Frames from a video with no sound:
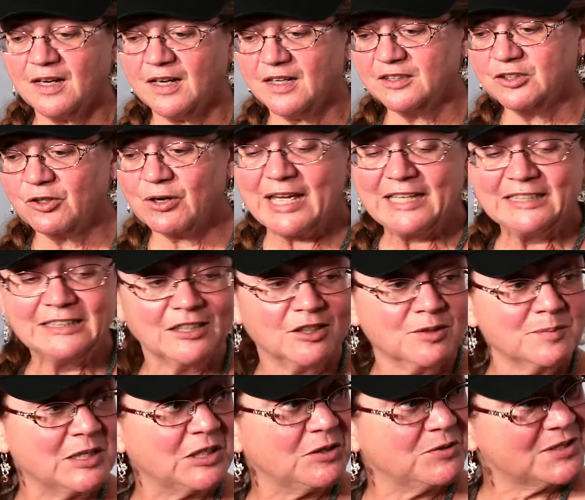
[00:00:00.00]
uh, Laura Ann
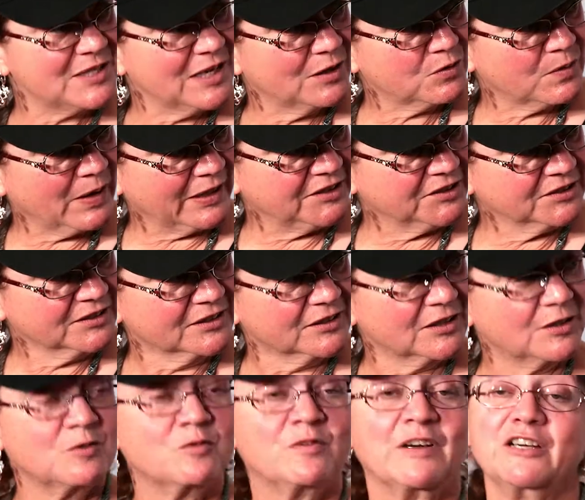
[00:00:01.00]
Gilman, who's now a writer,
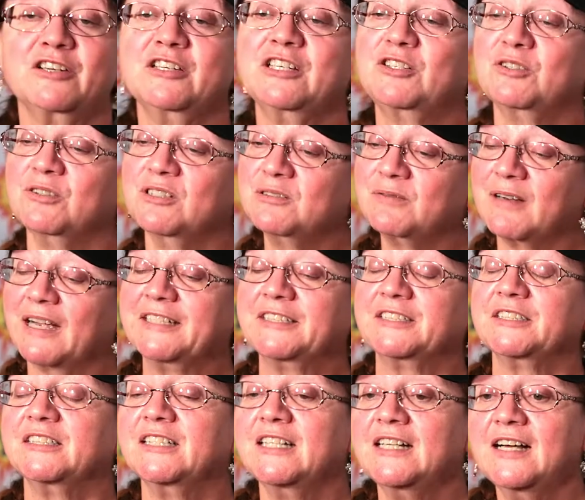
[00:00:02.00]
a yes. very good
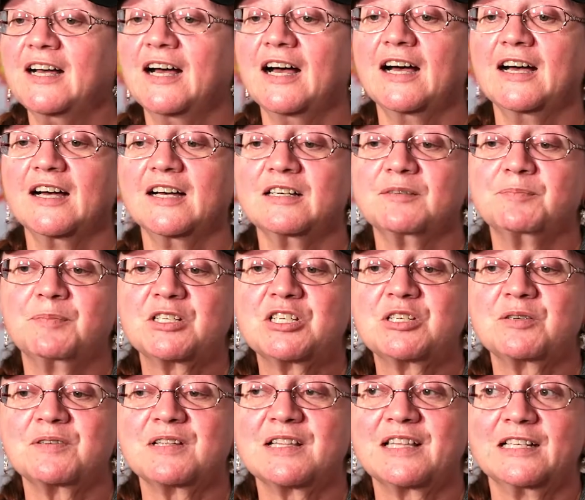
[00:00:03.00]
writer, uh, but she